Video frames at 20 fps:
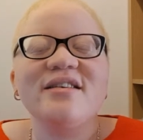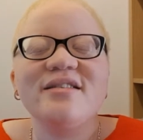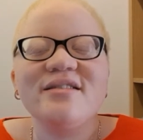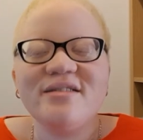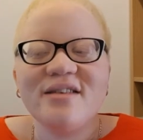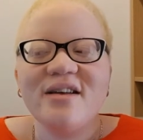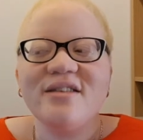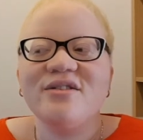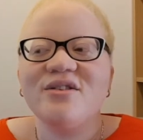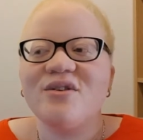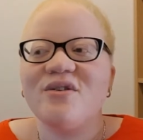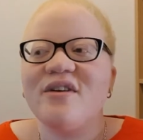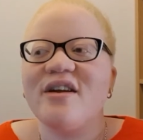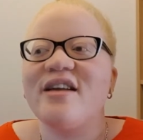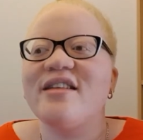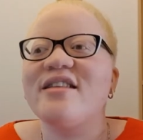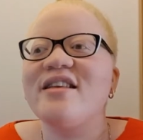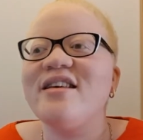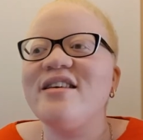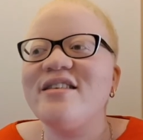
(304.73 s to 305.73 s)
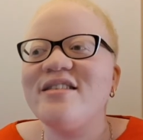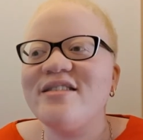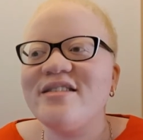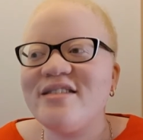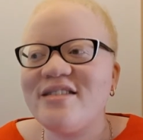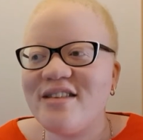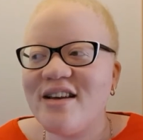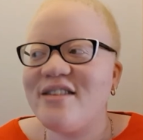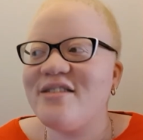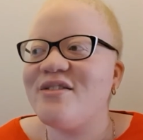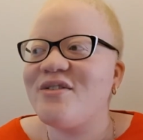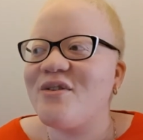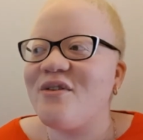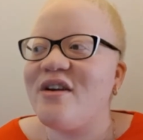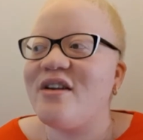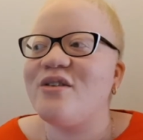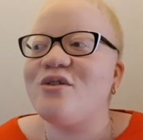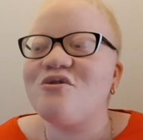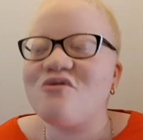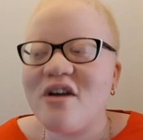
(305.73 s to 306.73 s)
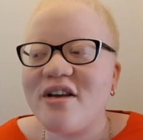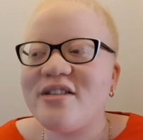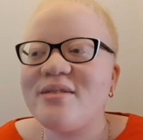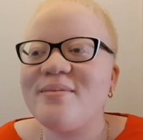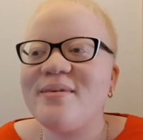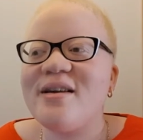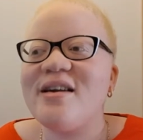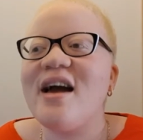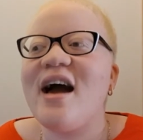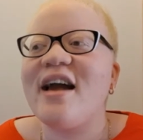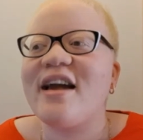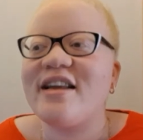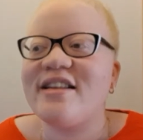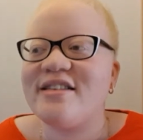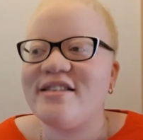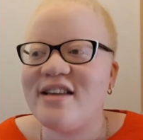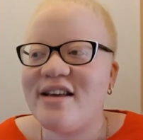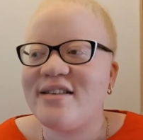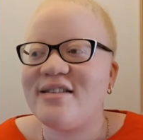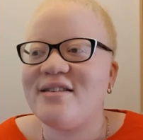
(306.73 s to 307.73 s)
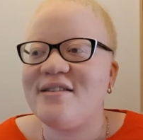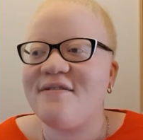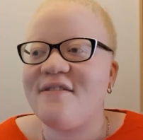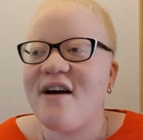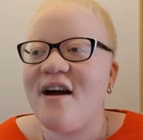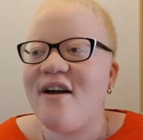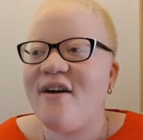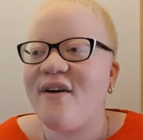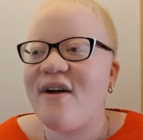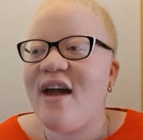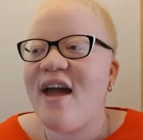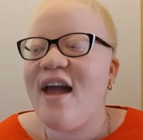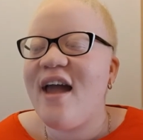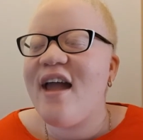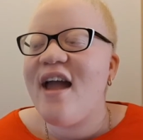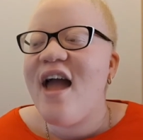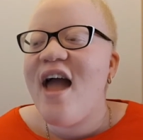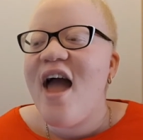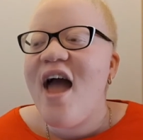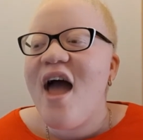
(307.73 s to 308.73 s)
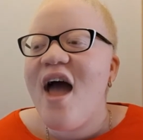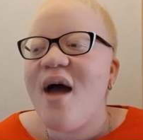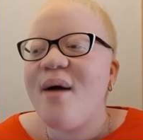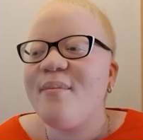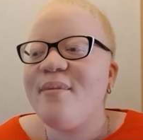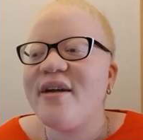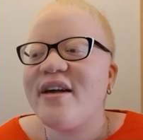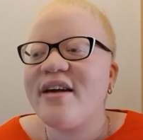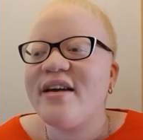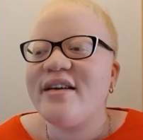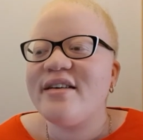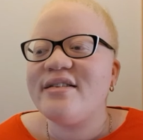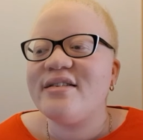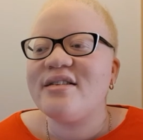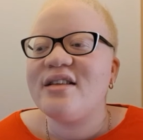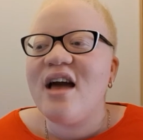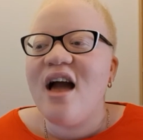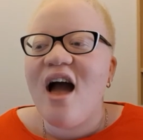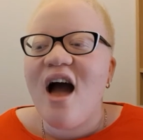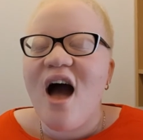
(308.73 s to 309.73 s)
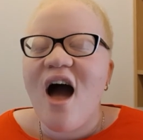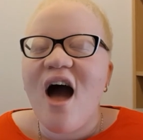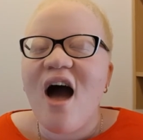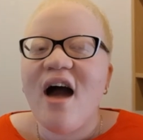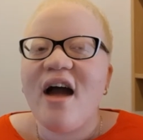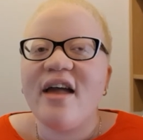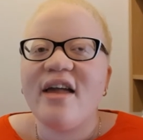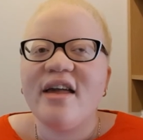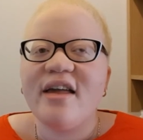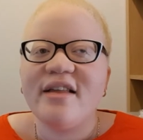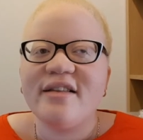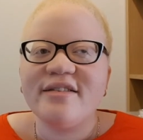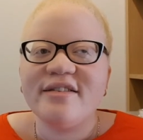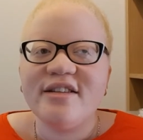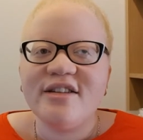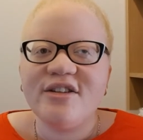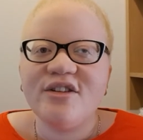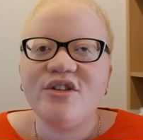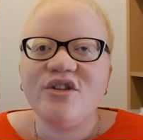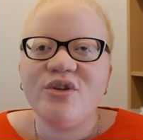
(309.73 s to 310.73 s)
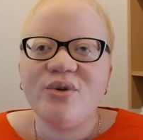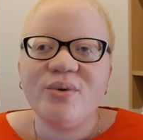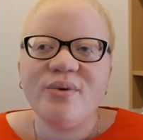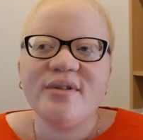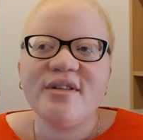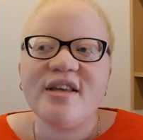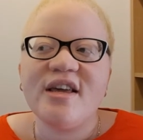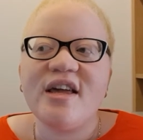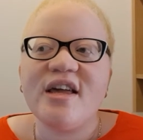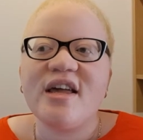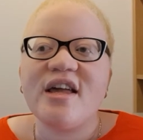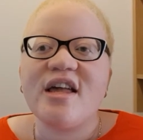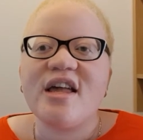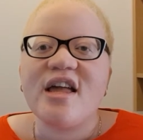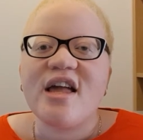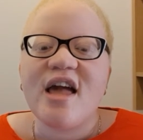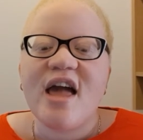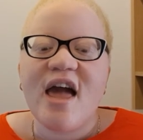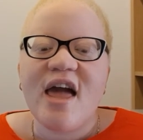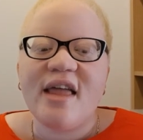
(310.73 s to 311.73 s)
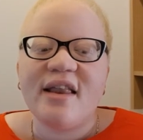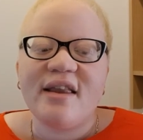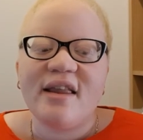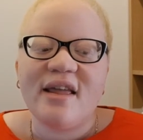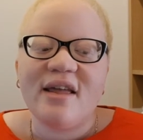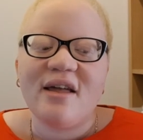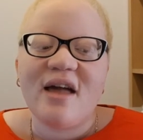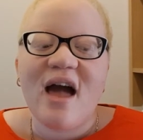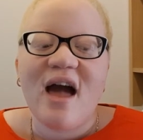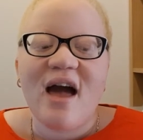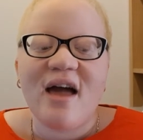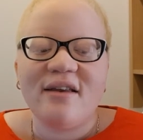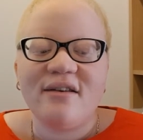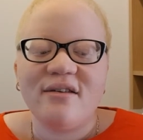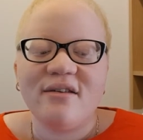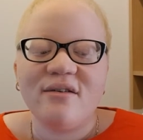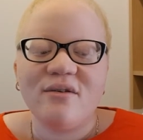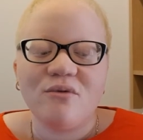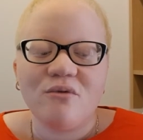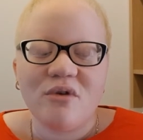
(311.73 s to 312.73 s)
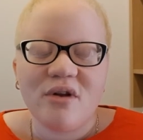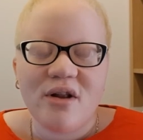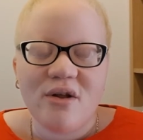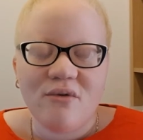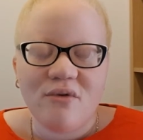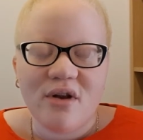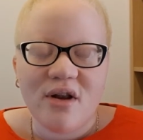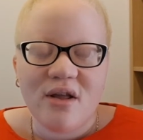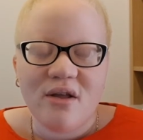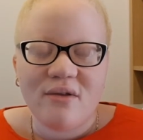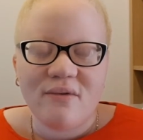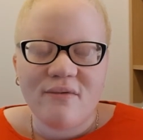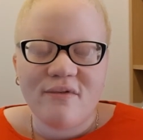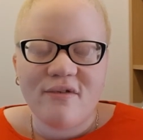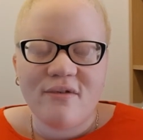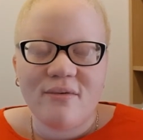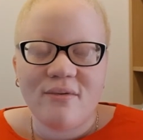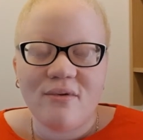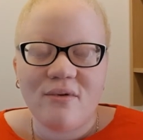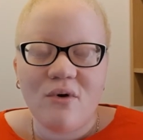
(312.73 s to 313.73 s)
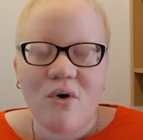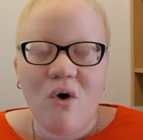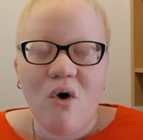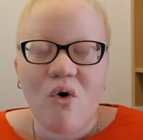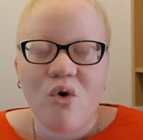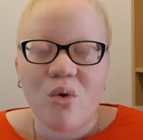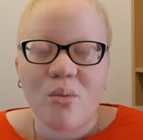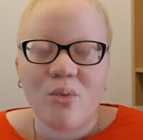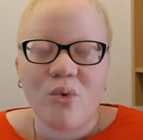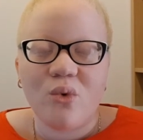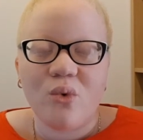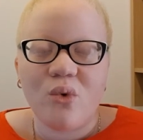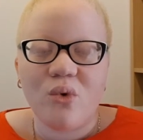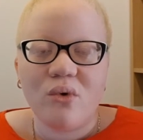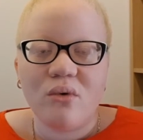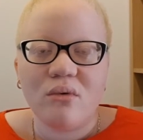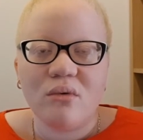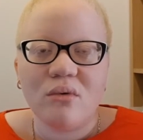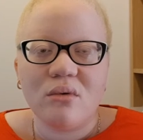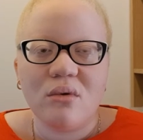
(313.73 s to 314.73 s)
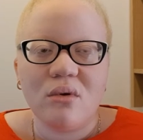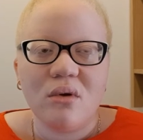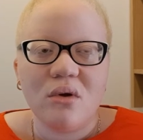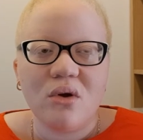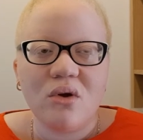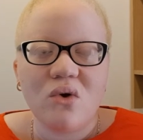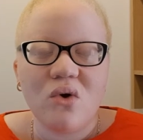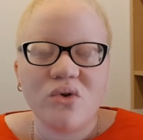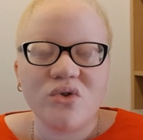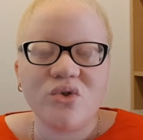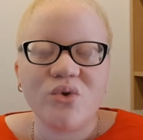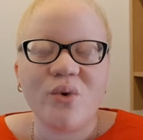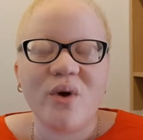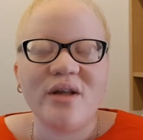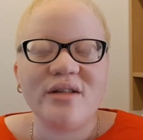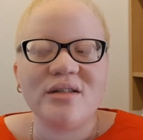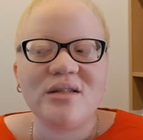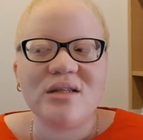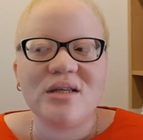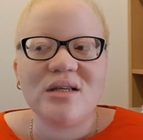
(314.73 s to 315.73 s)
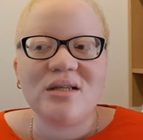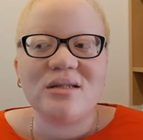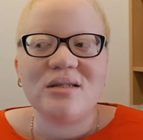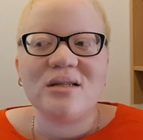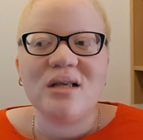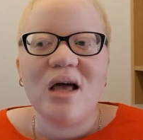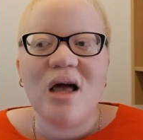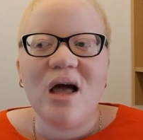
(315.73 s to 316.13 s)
sunscreen, sunscreen. Trust me, I can testify, okay? Because I didn't use it and it had really horrible consequences,